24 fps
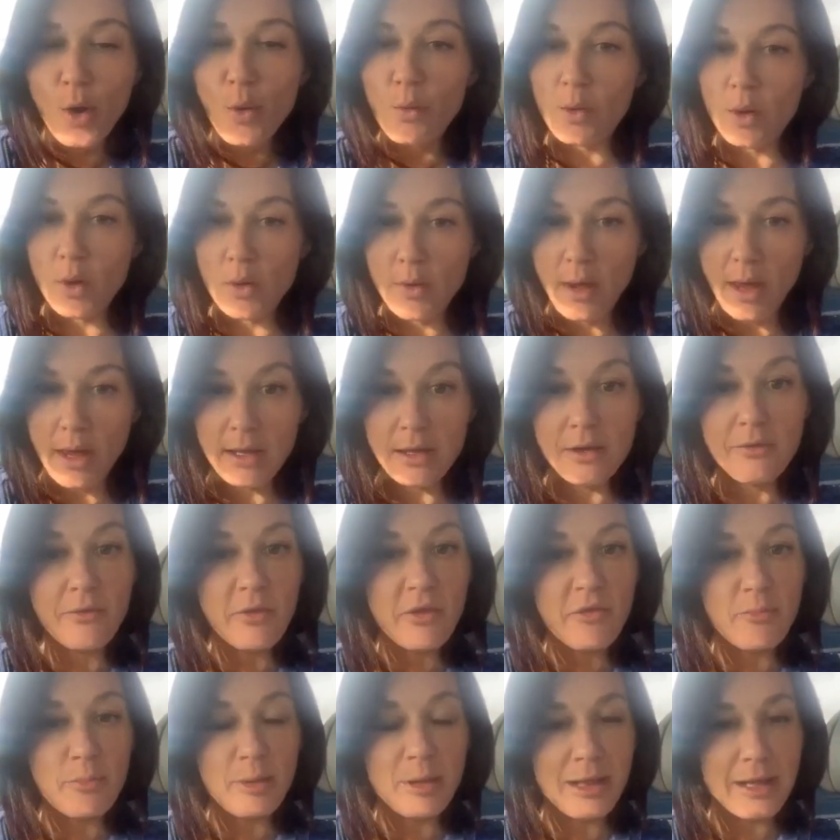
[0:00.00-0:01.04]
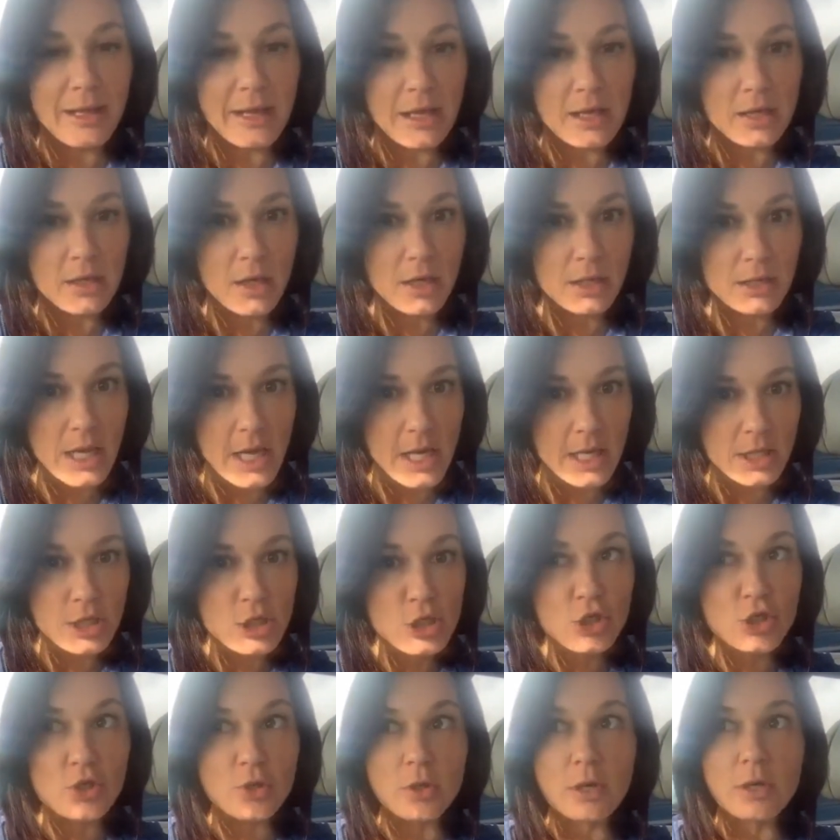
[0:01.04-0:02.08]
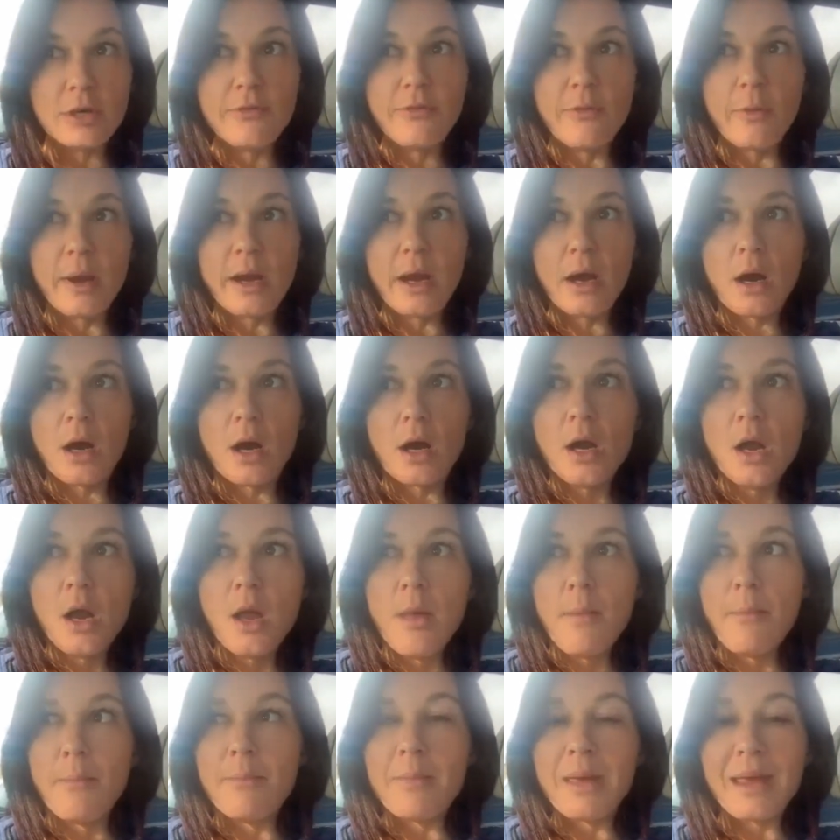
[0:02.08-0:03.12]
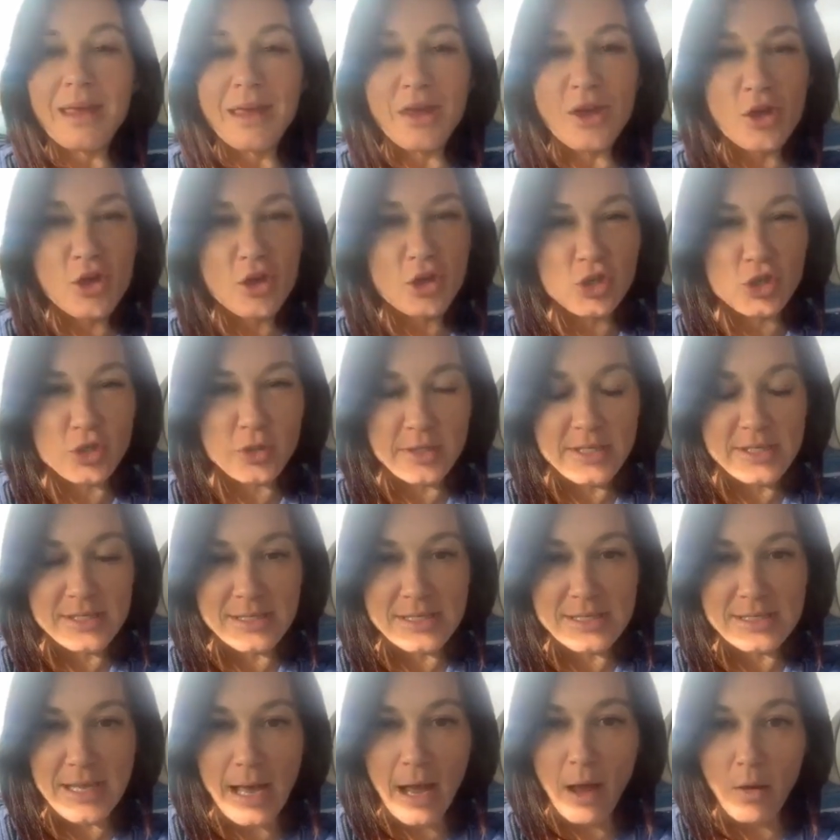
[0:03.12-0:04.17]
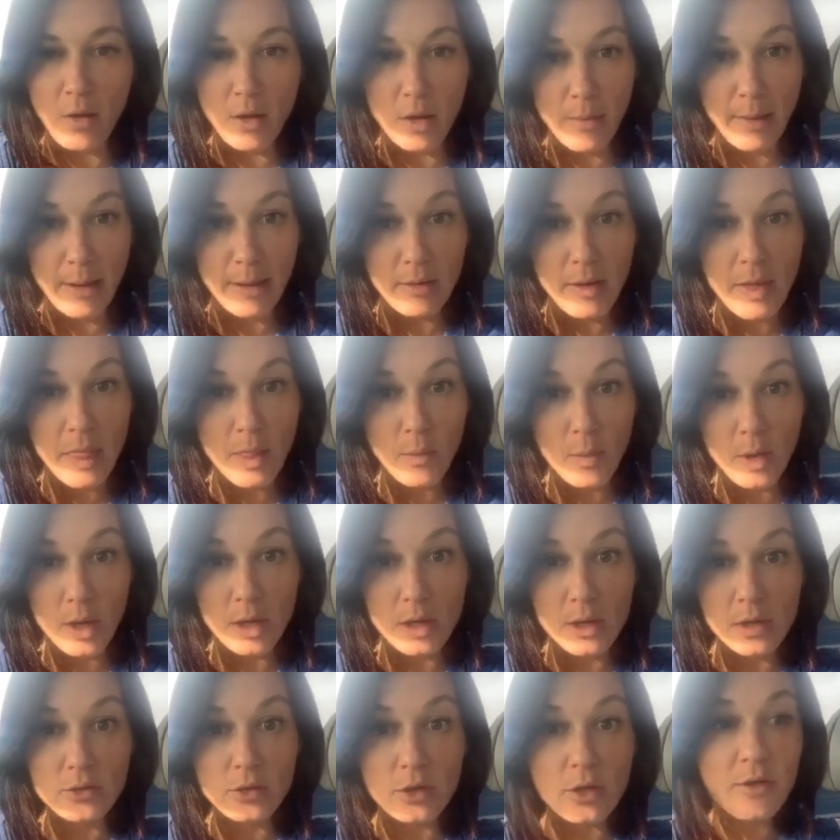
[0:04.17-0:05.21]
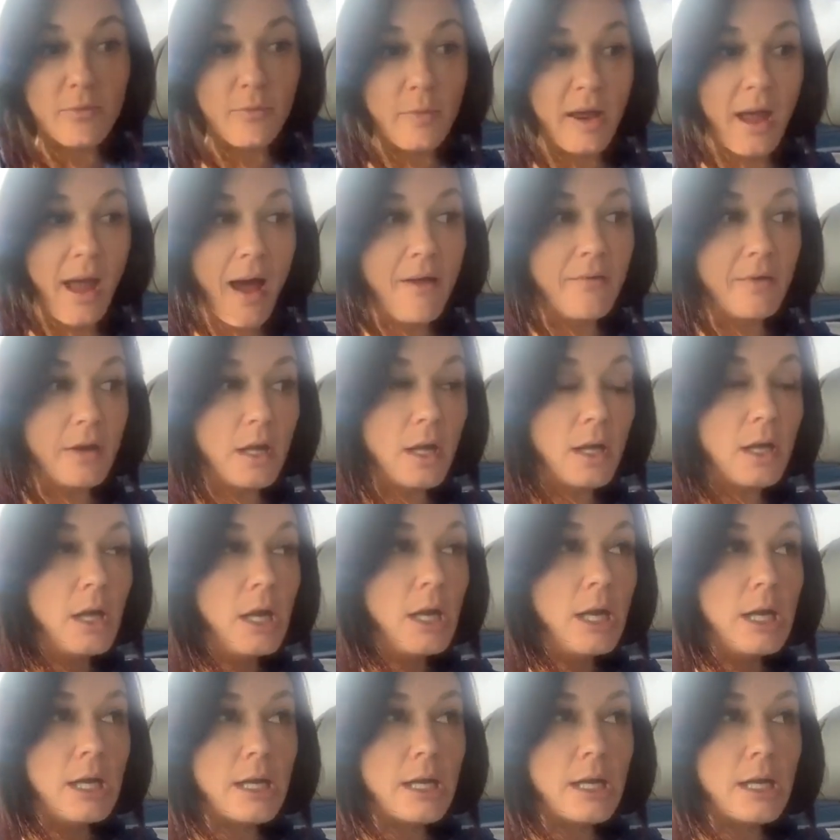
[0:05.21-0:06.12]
We're okay if we've planned our lunch or if we are making good choices out and about in the world or if we have a